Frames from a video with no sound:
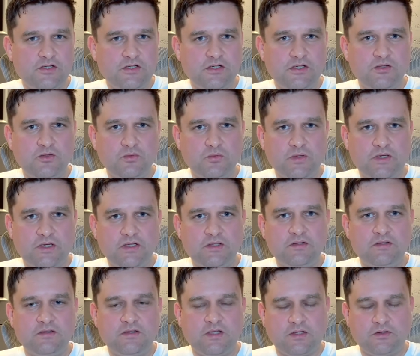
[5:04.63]
into
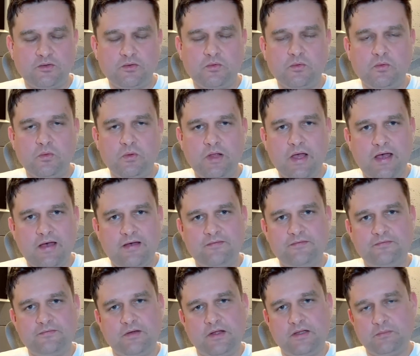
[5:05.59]
Git that you could have
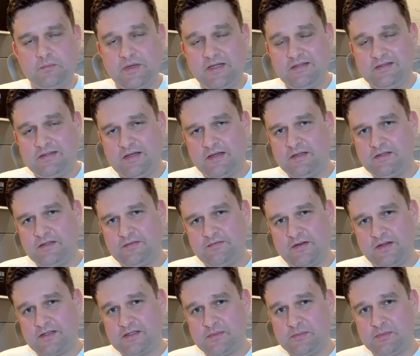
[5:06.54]
and maintain the
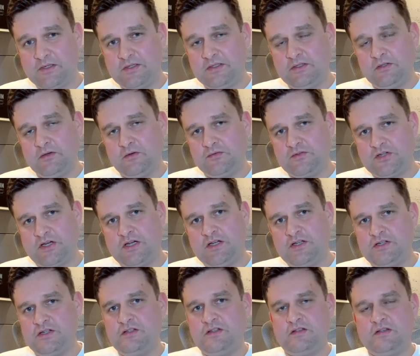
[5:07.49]
flexibility of
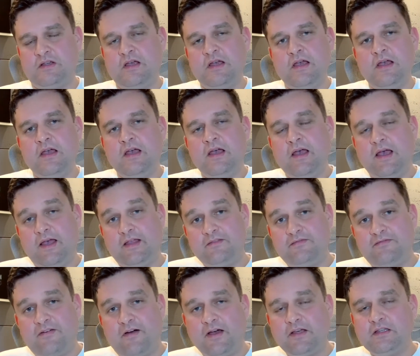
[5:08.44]
changes, and
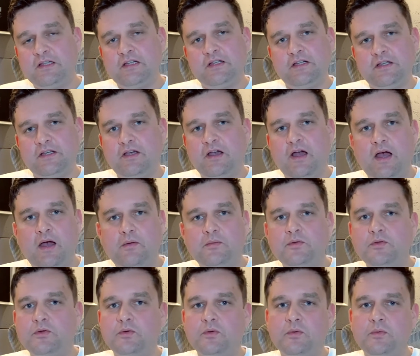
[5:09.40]
finally how
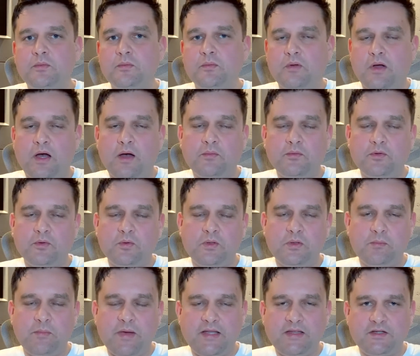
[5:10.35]
you will
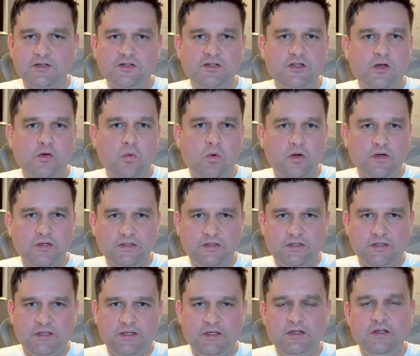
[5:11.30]
manage the
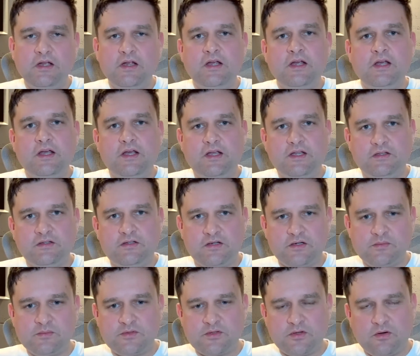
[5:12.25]
quality in
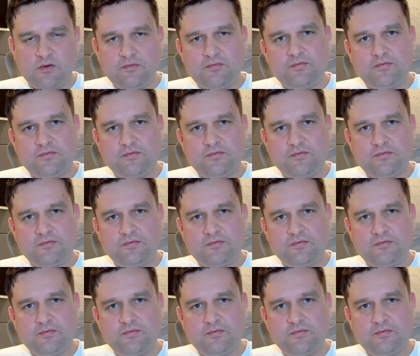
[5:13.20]
terms of